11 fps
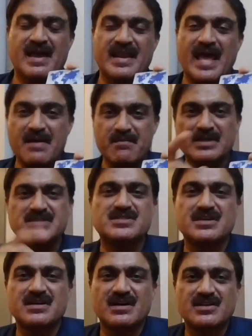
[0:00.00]
And I
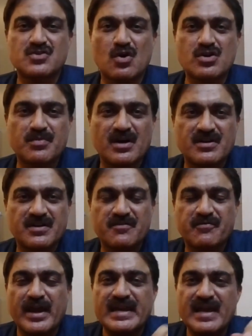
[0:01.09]
must talk about
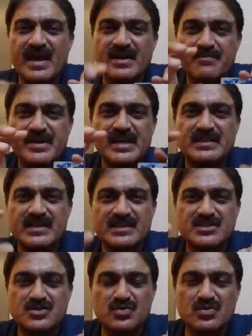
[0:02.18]
Fahila and Abrik,
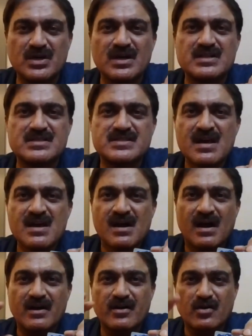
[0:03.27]
these two girls
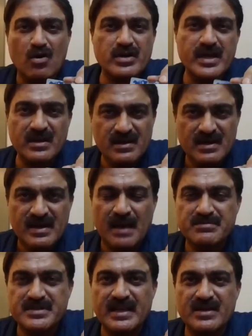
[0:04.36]
are rocking.
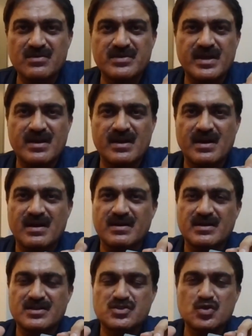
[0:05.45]
I'm telling you, there
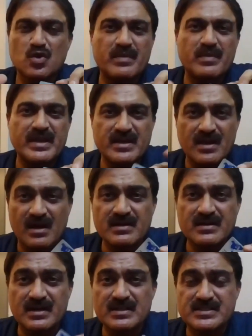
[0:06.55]
are so many
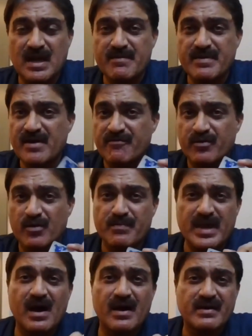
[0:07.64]
young girls coming up from
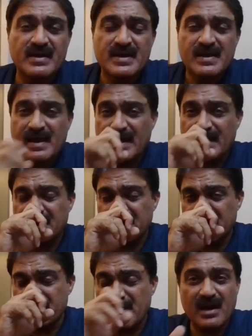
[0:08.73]
Bihar, and
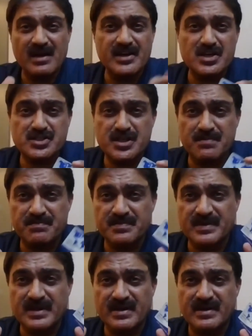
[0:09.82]
Bihar leadership,
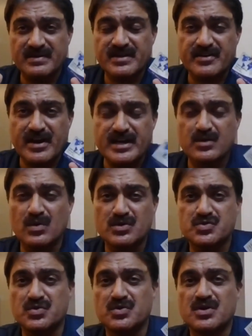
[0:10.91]
the credit
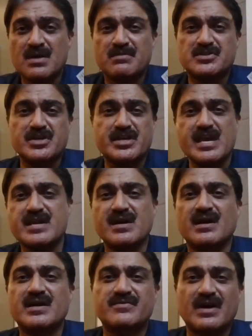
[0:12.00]
goes to Mr. K.K.
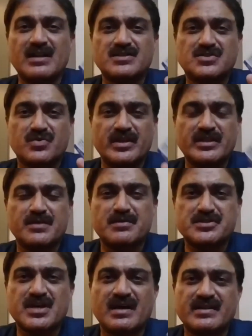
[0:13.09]
Agarwal,
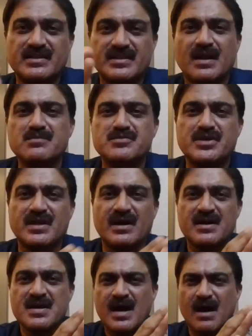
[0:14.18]
Surendra Prasad, and
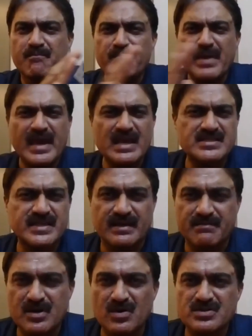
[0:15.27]
Dharamshila.
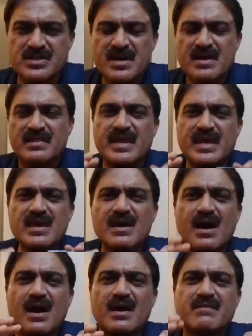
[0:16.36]
Amazing, because they
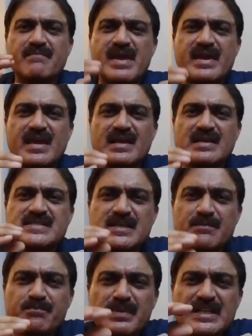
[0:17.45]
are making
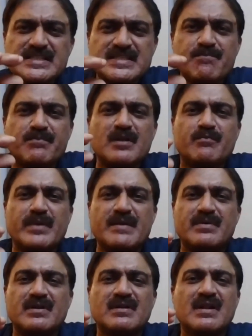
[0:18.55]
simple
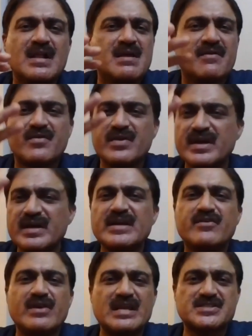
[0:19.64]
people
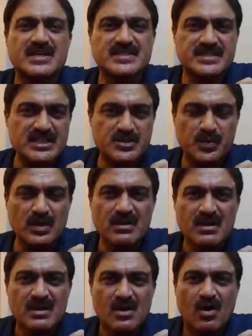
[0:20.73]
really, really
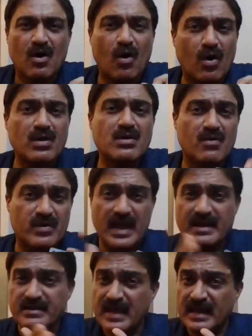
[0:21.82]
successful all over,
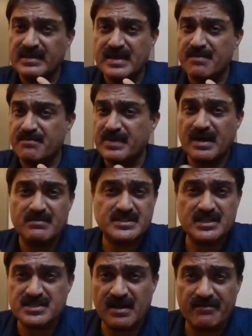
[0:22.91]
and they have become
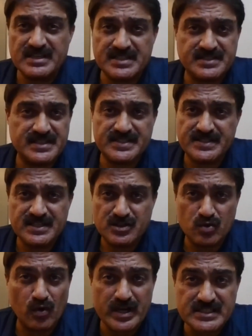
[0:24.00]
such lovely success
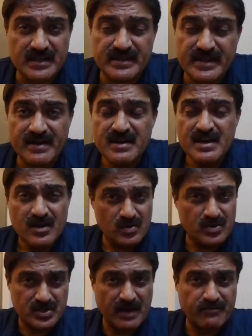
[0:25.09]
stories are there. You
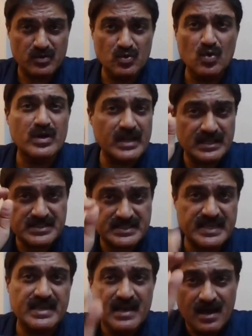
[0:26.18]
just have to Google and
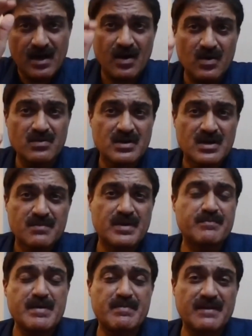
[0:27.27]
see how the
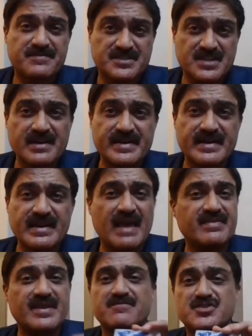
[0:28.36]
people have started,
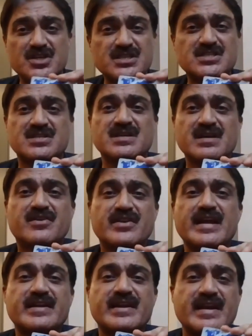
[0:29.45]
and they have just
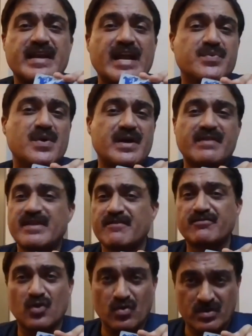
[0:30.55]
created a network and
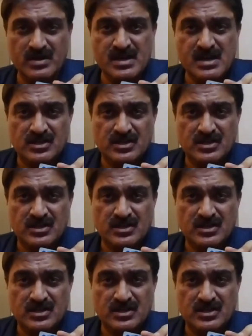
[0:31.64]
they've grown.